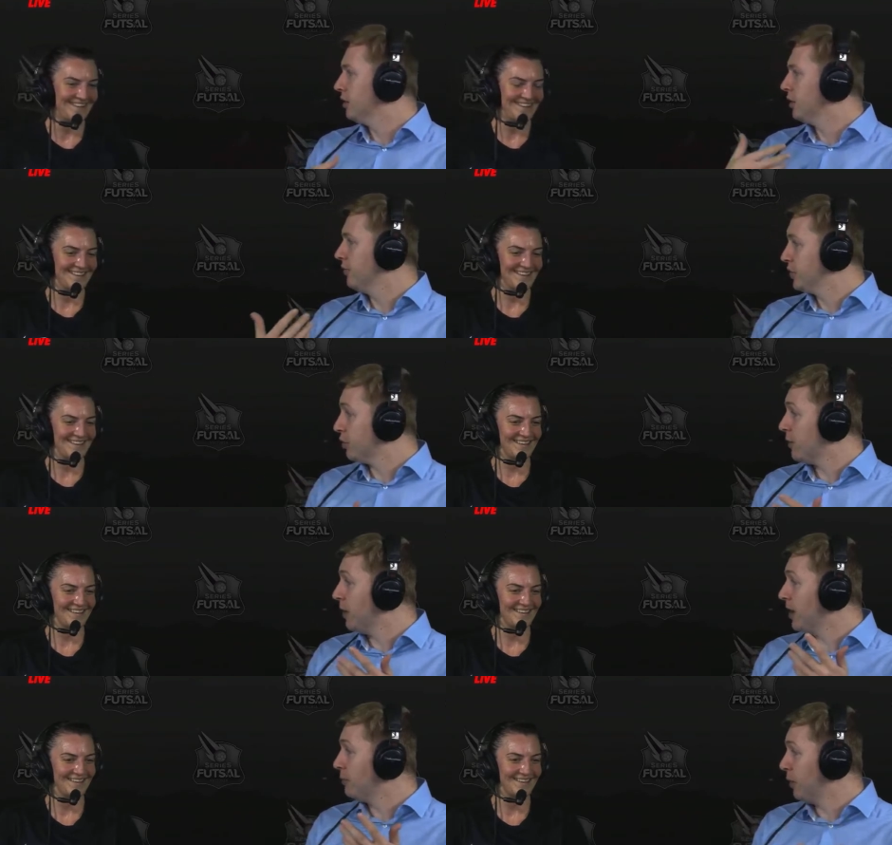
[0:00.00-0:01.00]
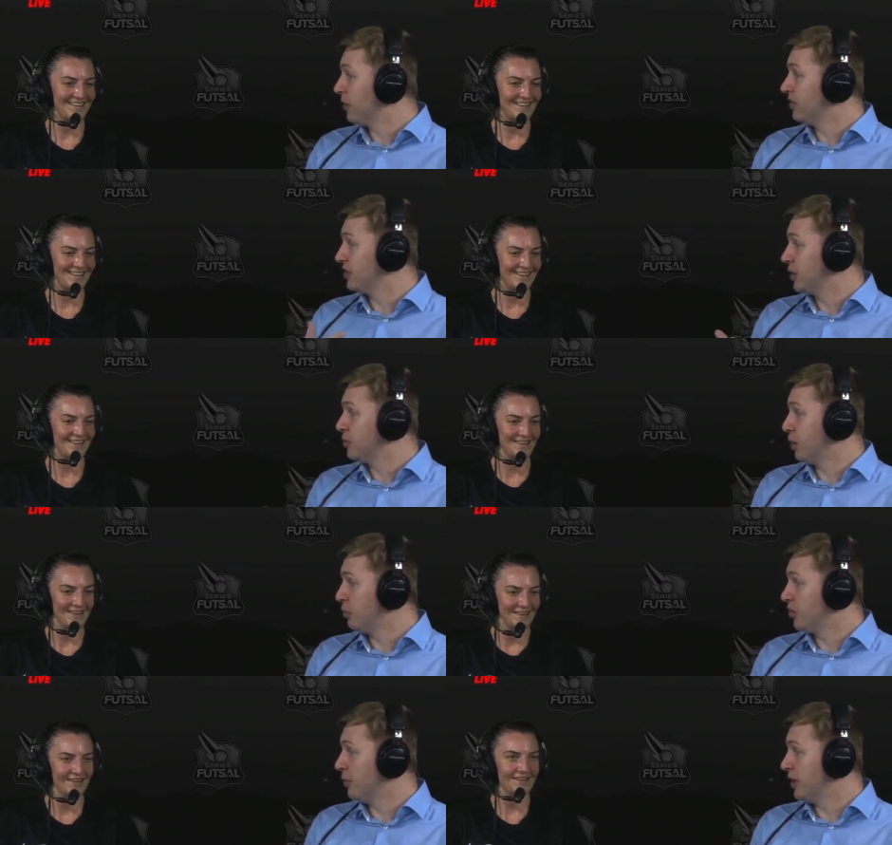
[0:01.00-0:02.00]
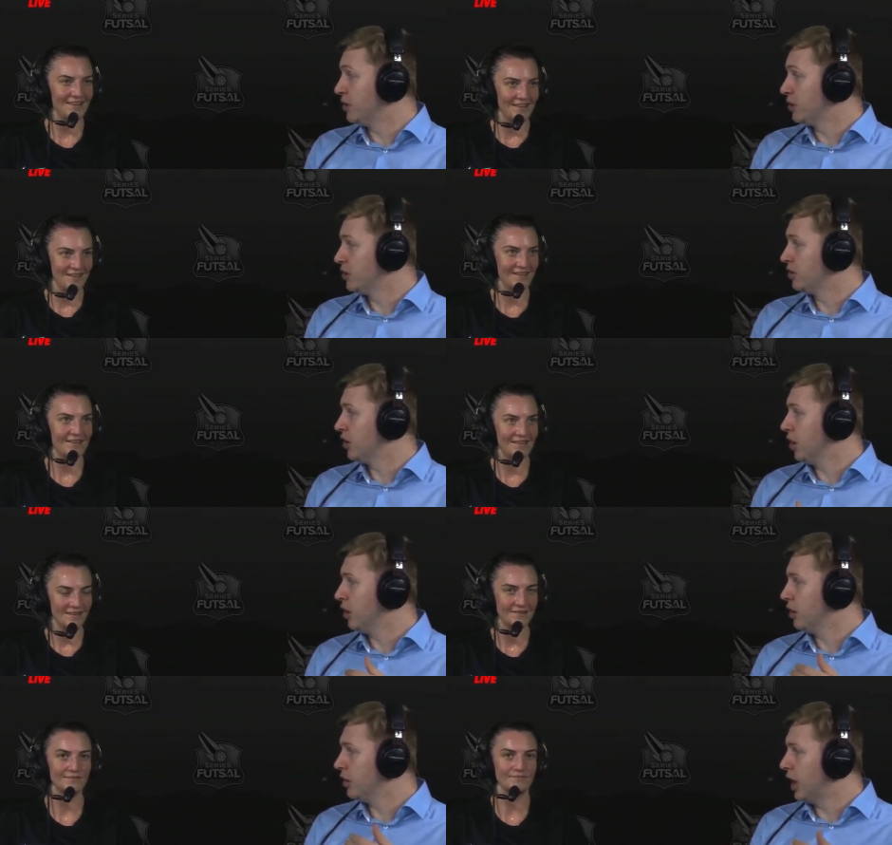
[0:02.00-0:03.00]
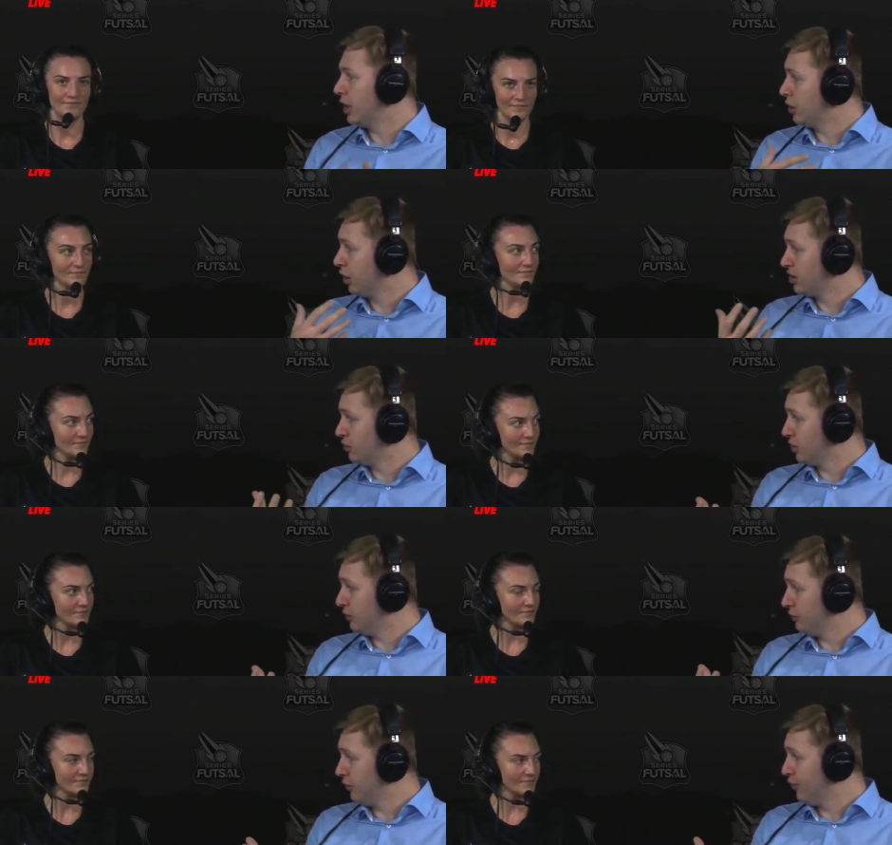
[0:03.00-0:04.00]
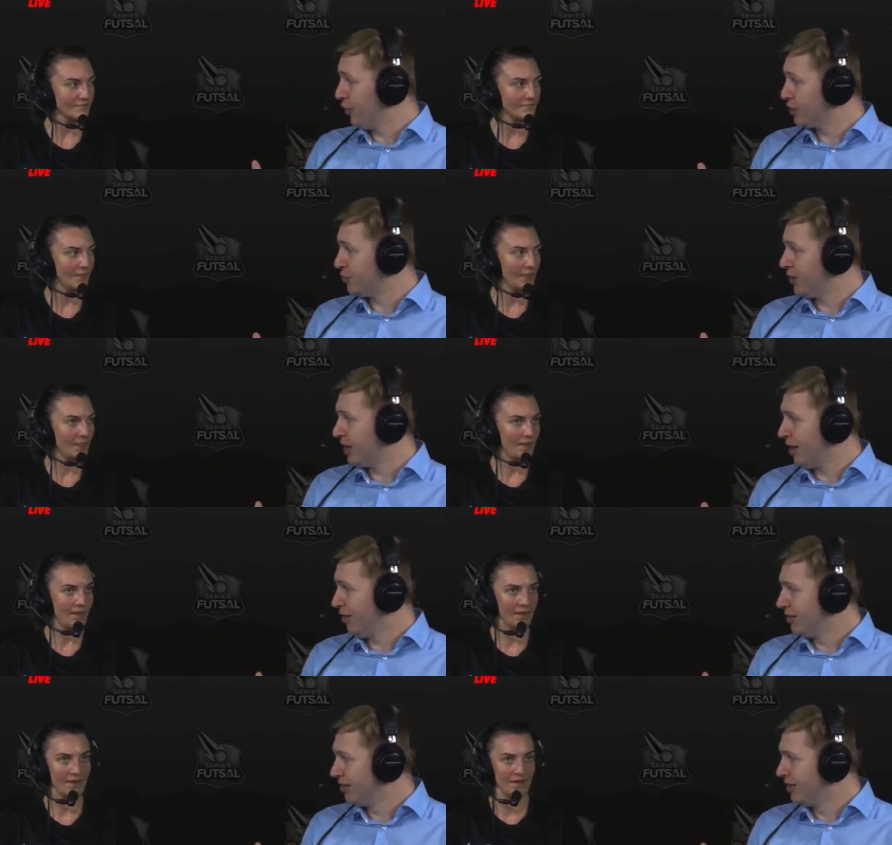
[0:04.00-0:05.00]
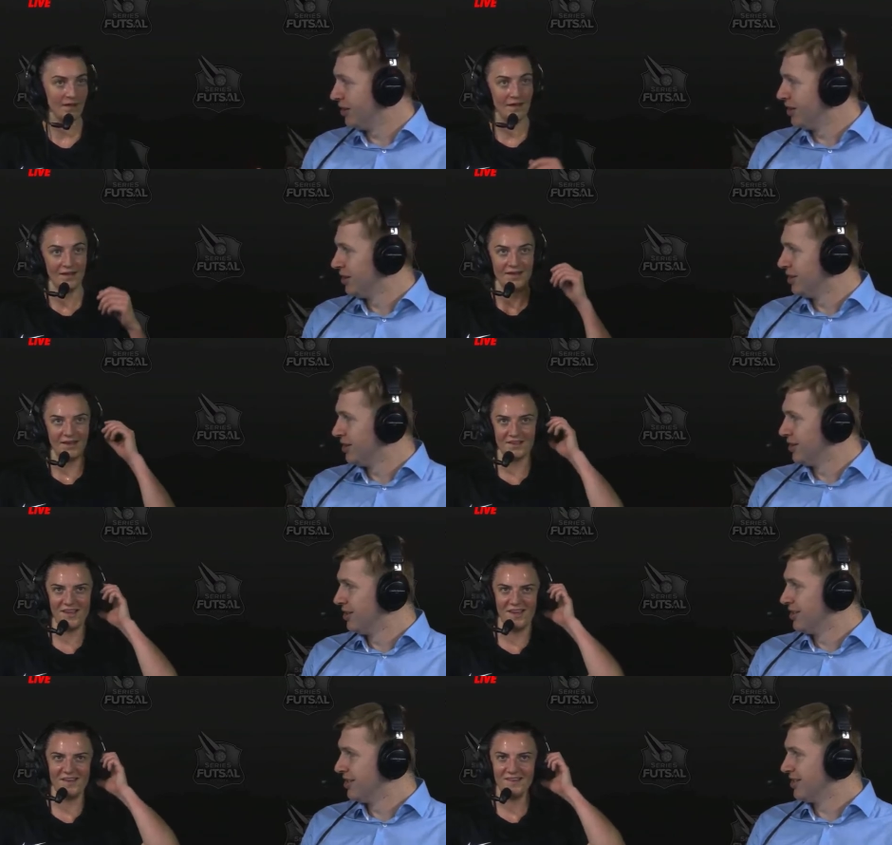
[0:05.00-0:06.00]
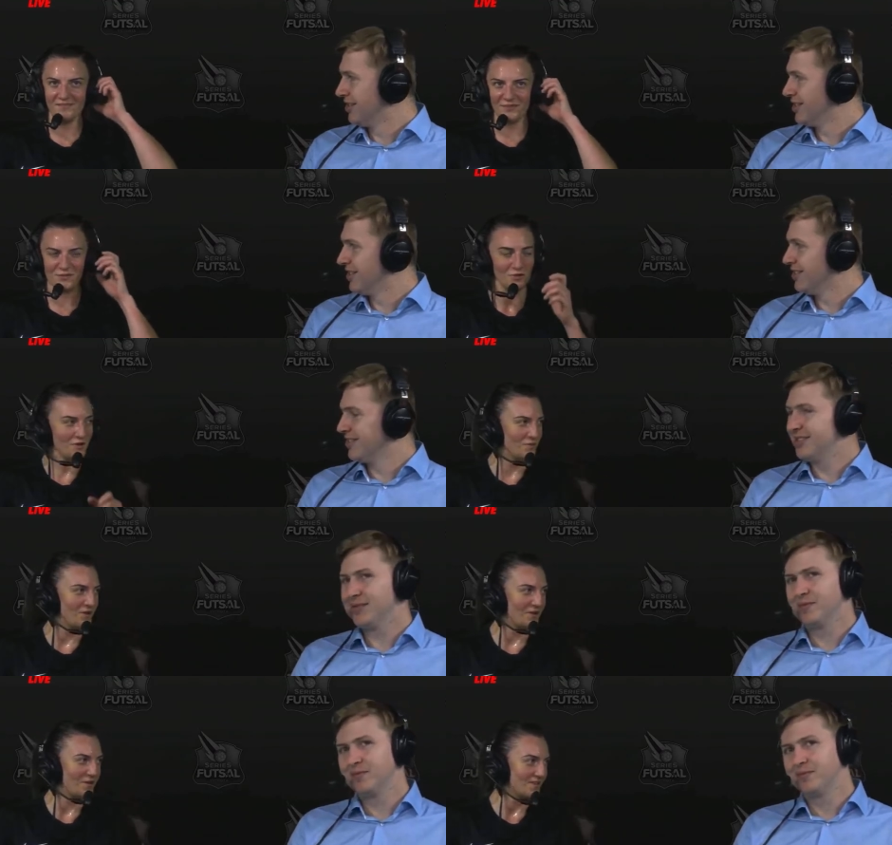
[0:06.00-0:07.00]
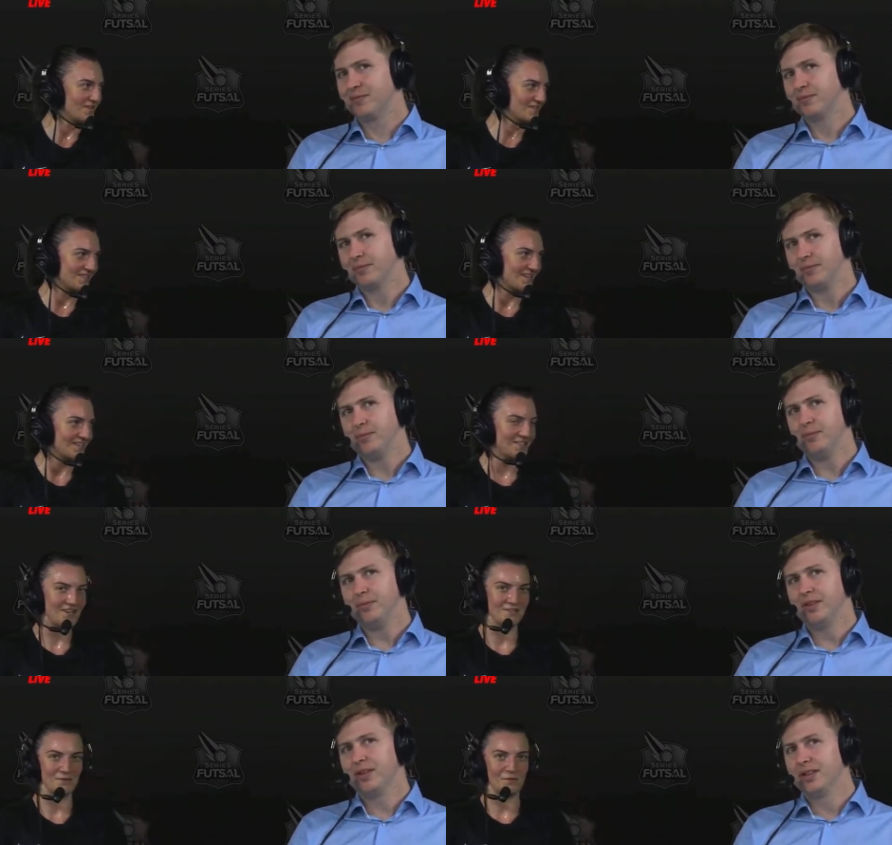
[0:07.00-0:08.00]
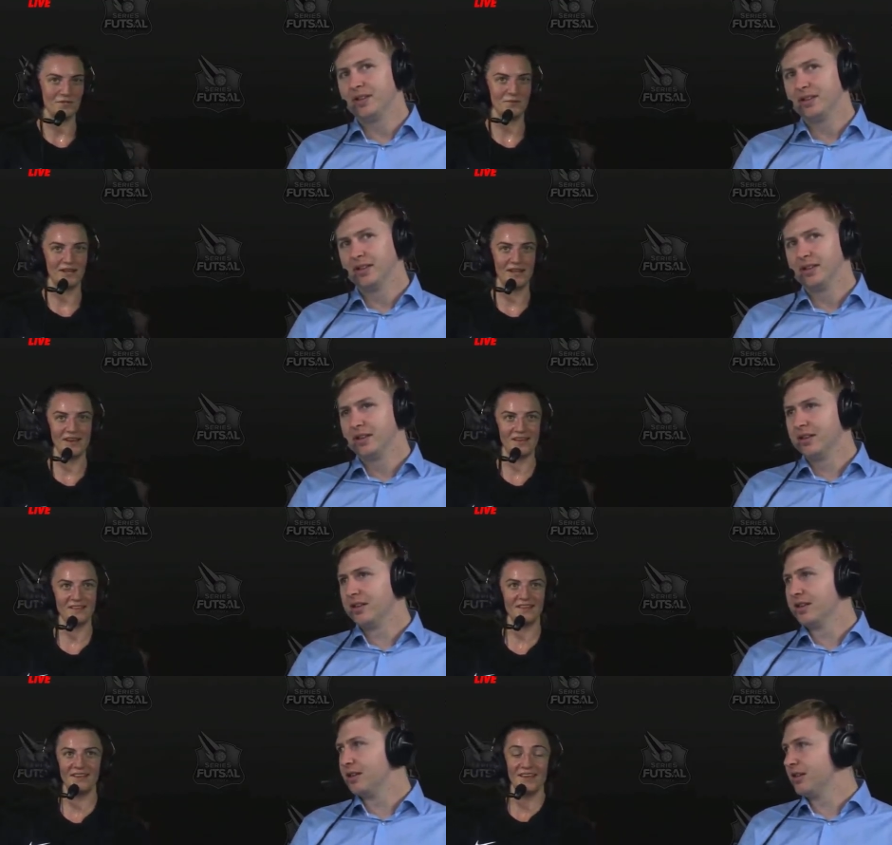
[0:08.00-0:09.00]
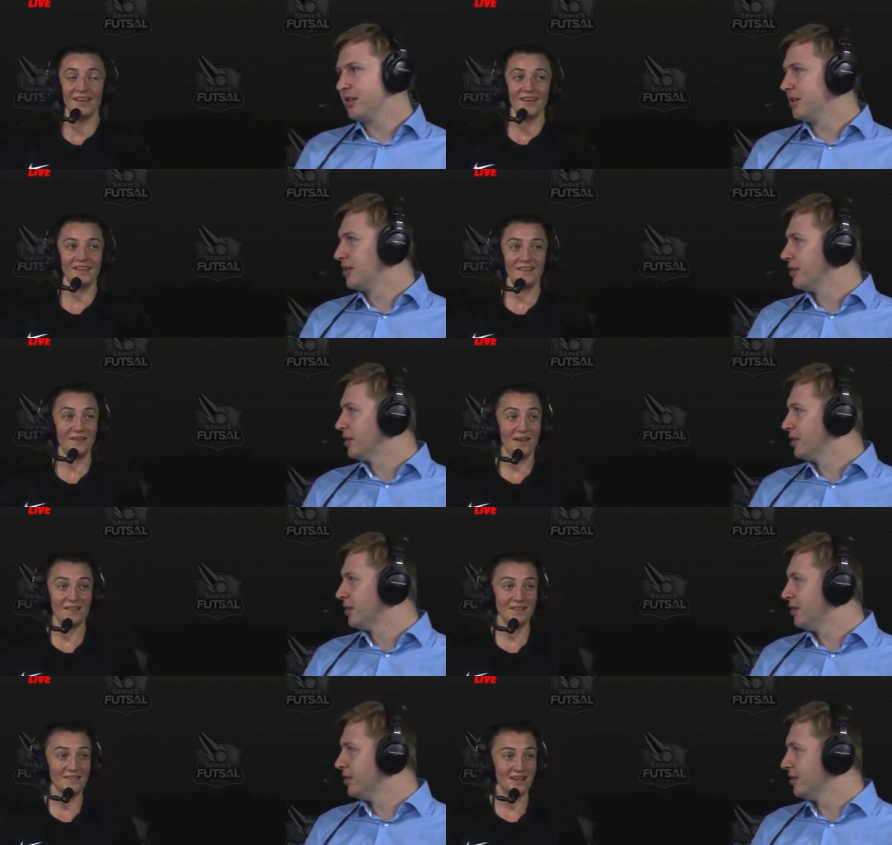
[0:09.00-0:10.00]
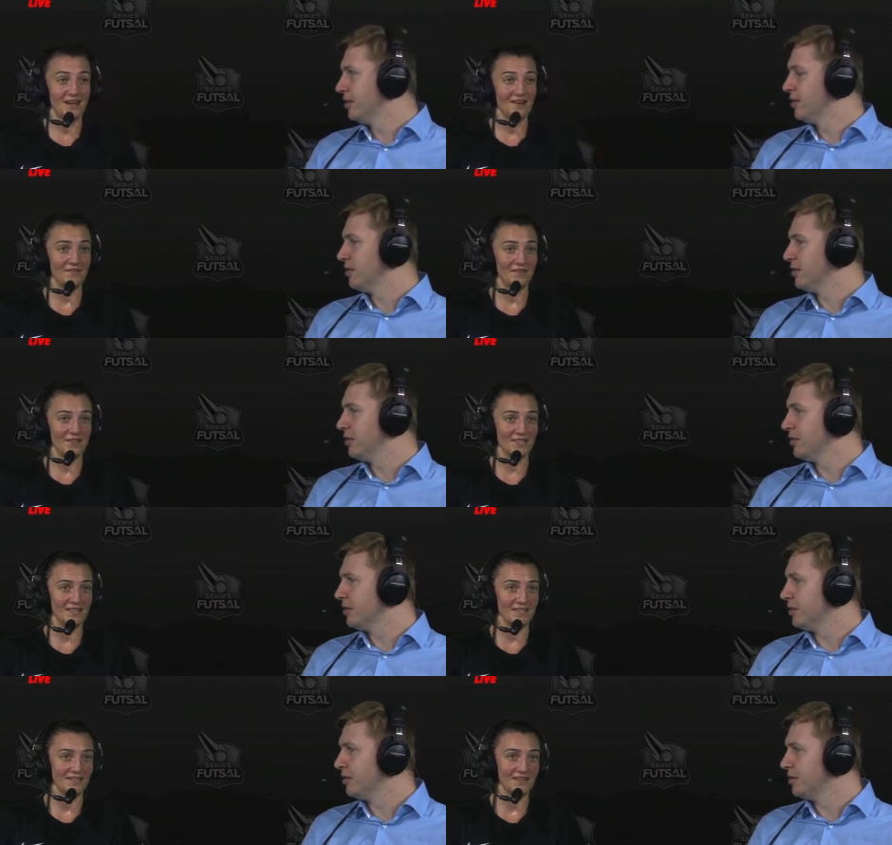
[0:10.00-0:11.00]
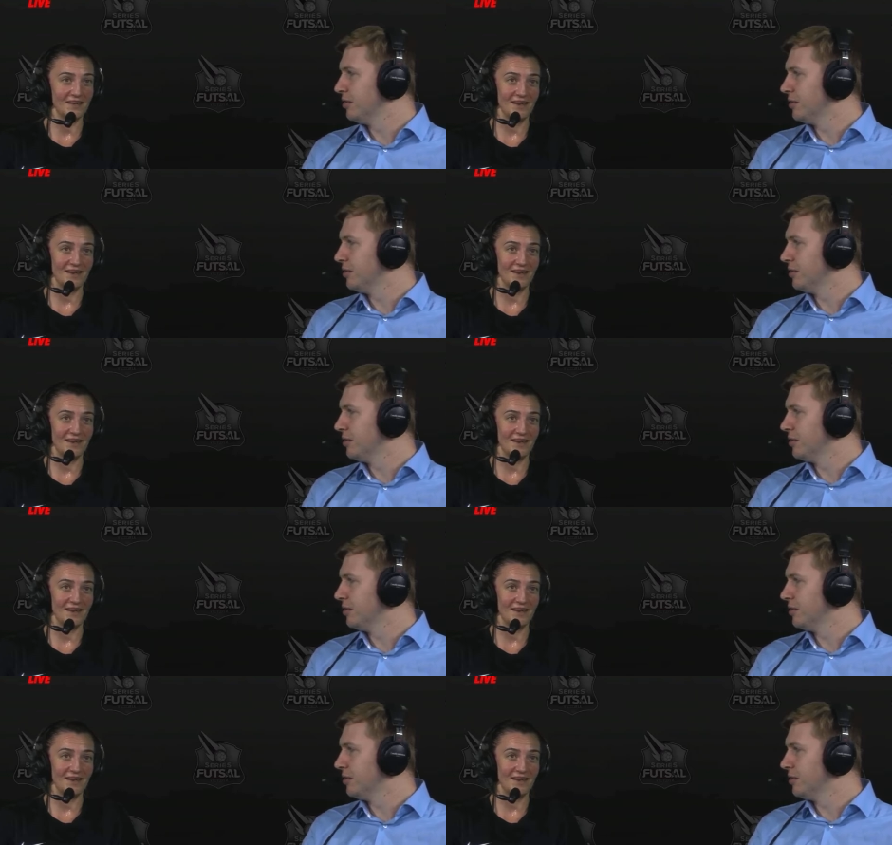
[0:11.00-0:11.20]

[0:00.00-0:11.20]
Speaker 1: you've still got to play both those teams one more time each. So are you guys looking for fourth spot now?
Speaker 2: Uh, yeah, for sure. We're looking to get as high as we possibly can. I think at the at the start of the season,